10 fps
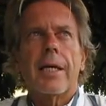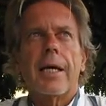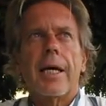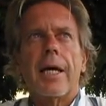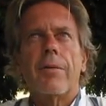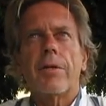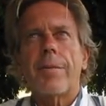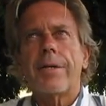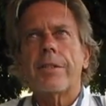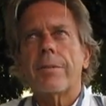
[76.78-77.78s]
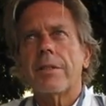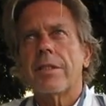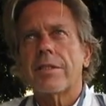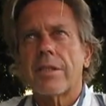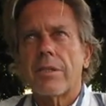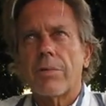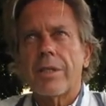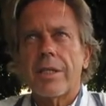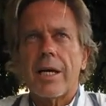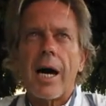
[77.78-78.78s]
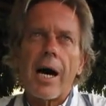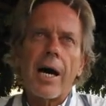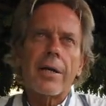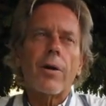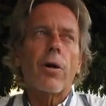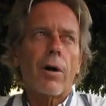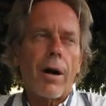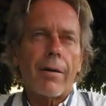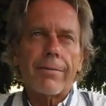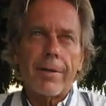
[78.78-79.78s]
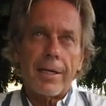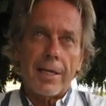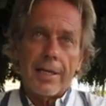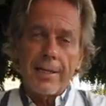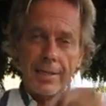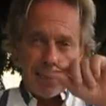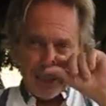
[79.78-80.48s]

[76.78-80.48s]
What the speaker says: And responsibilities are really on or off. And